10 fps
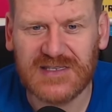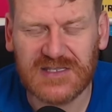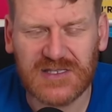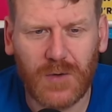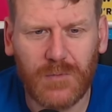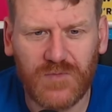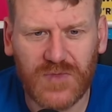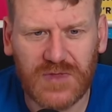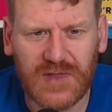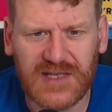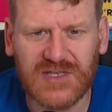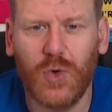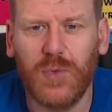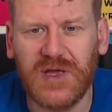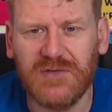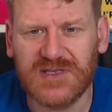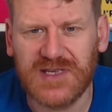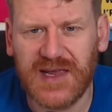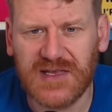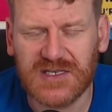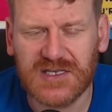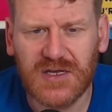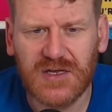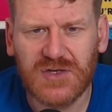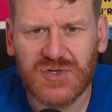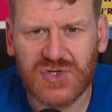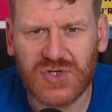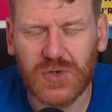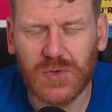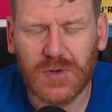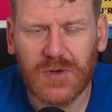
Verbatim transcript: So let's hope he returns to